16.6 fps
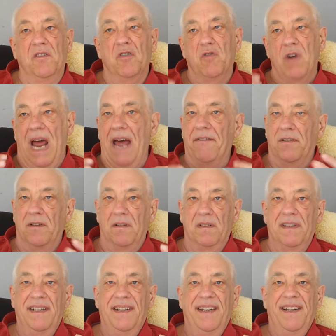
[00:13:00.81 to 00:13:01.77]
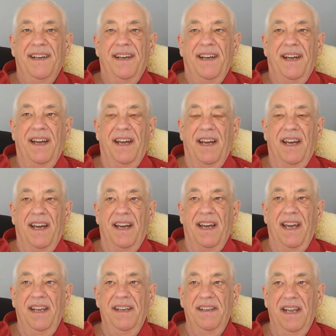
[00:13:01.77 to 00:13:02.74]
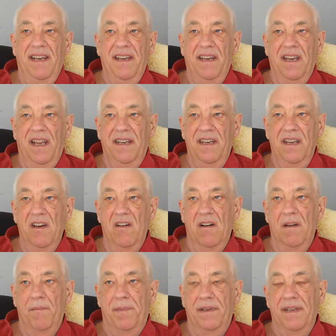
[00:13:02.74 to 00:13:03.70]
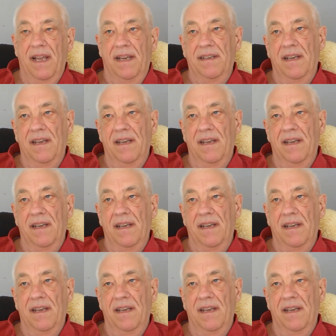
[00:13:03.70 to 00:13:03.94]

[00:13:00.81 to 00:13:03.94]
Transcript: travel in Europe and